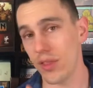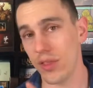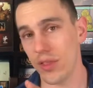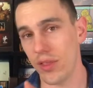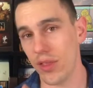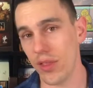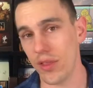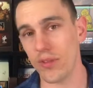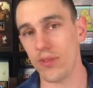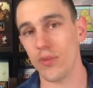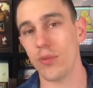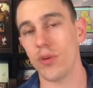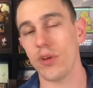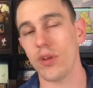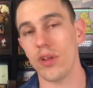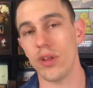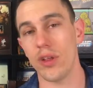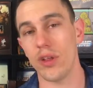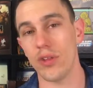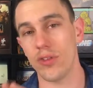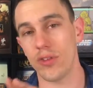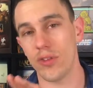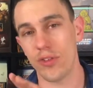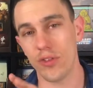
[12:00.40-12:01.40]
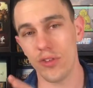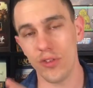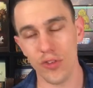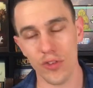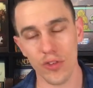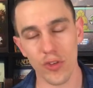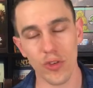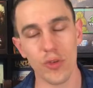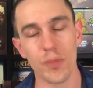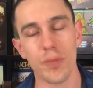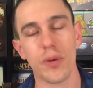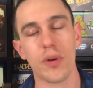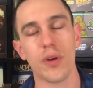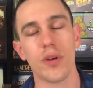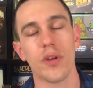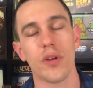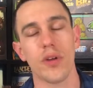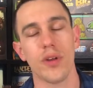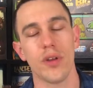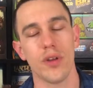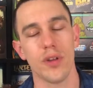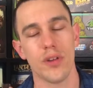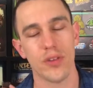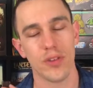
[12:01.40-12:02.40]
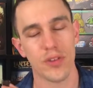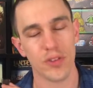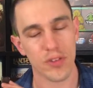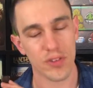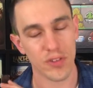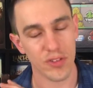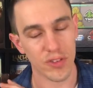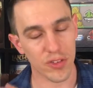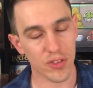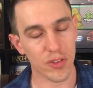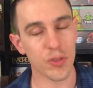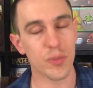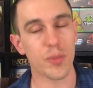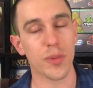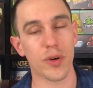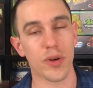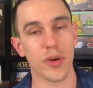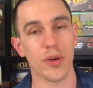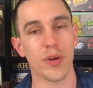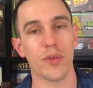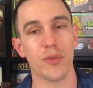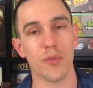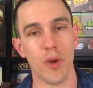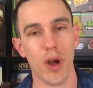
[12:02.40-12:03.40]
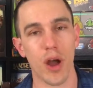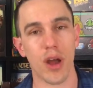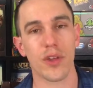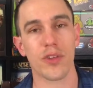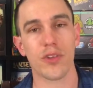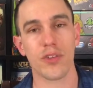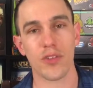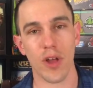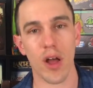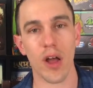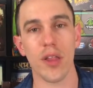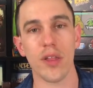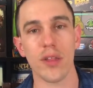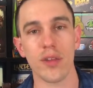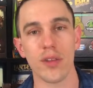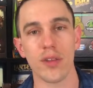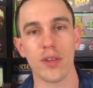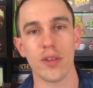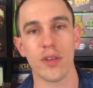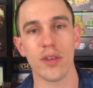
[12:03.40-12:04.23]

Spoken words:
This one is super, super rock solid.